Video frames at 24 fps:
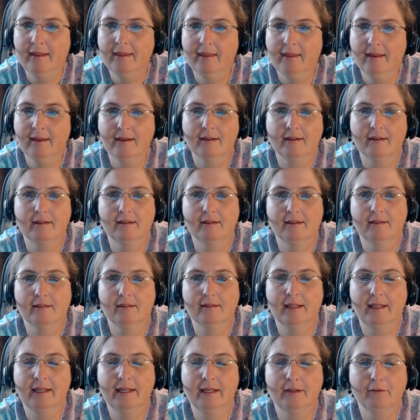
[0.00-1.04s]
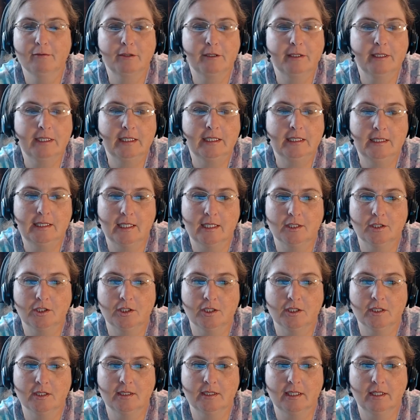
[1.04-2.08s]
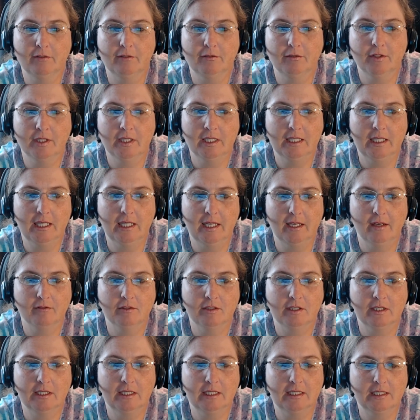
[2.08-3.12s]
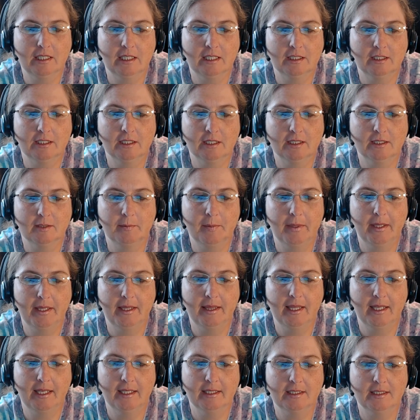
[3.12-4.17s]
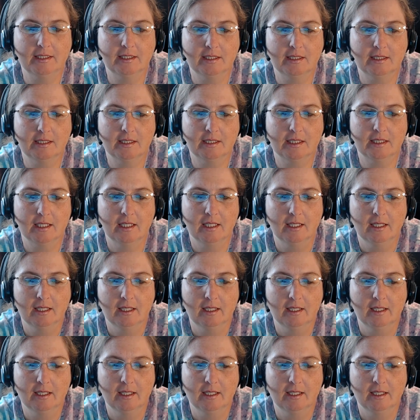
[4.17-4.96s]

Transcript: And they have good intentions. I feel that they have good intentions, but they just,